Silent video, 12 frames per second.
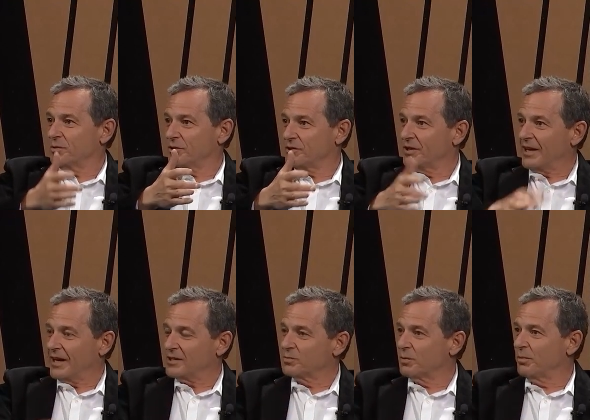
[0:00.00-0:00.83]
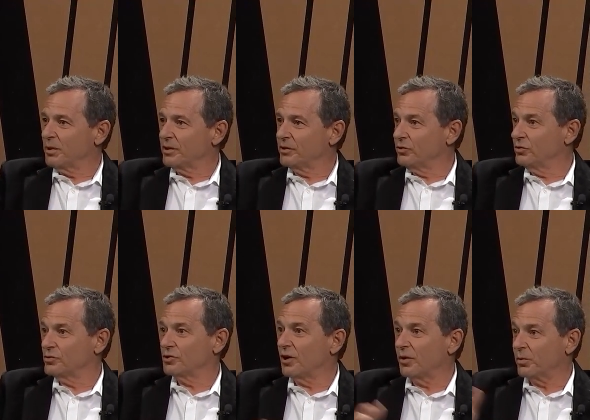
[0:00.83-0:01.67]
We just announced we're building 2
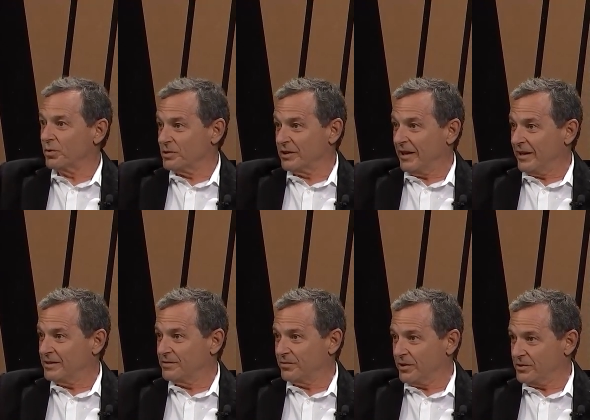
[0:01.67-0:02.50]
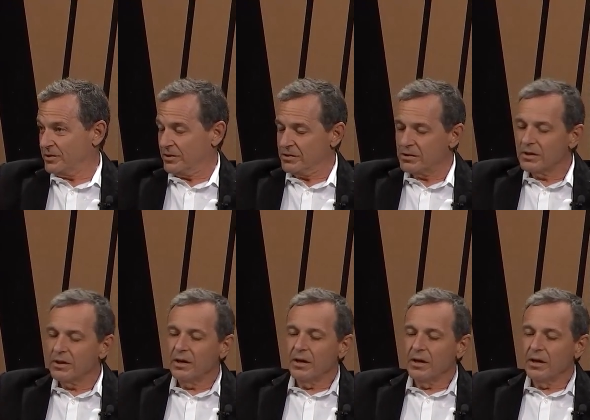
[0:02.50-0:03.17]
Star Wars lands, for instance.